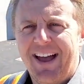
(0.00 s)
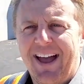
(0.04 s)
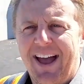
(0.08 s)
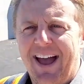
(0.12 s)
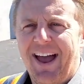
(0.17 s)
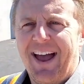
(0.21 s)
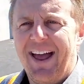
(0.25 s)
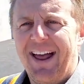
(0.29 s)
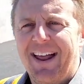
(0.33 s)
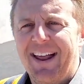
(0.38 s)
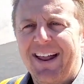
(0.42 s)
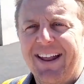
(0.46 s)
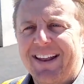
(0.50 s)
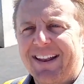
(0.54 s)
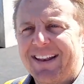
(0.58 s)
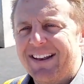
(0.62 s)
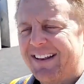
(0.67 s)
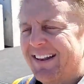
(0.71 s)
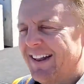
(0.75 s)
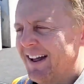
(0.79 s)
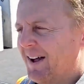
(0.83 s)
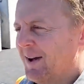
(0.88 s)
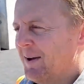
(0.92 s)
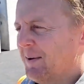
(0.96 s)

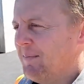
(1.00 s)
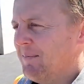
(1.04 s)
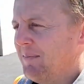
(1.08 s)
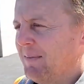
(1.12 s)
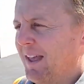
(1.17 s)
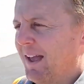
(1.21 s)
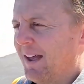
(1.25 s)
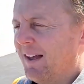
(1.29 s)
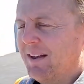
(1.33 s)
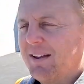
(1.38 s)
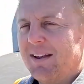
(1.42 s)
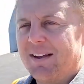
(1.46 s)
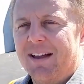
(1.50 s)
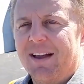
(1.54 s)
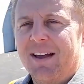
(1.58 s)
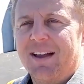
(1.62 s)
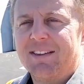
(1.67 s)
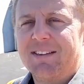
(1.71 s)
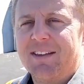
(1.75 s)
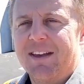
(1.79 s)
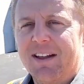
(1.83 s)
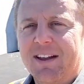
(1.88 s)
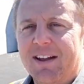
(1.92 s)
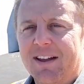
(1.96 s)
and yeah,
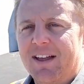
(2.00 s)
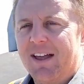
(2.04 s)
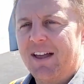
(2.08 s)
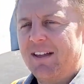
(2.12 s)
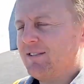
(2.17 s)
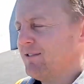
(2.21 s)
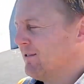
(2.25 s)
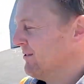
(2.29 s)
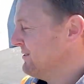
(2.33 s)
as a